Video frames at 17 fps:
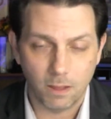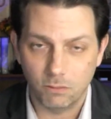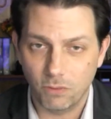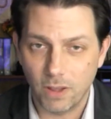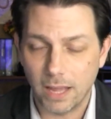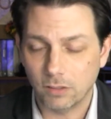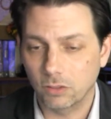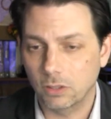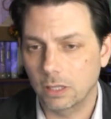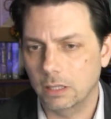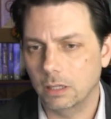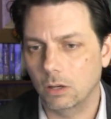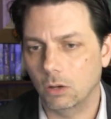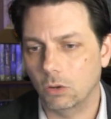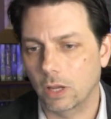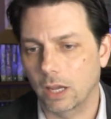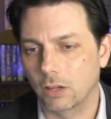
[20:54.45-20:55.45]
Fascinating
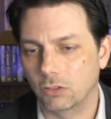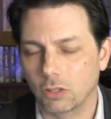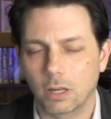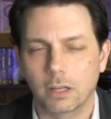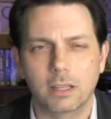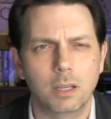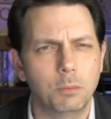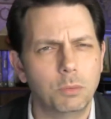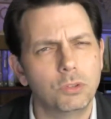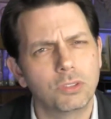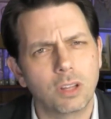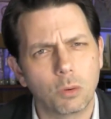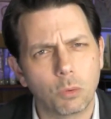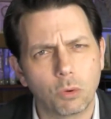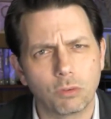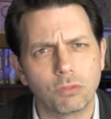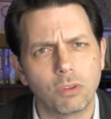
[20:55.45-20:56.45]
location. I keep using that
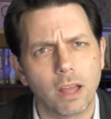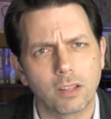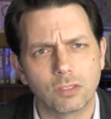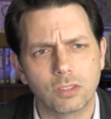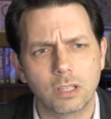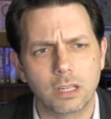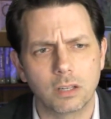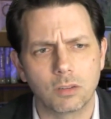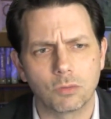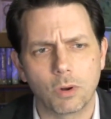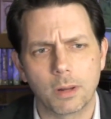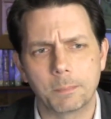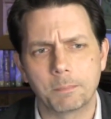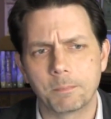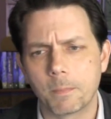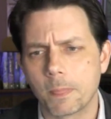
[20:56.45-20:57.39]
word fascinating, right?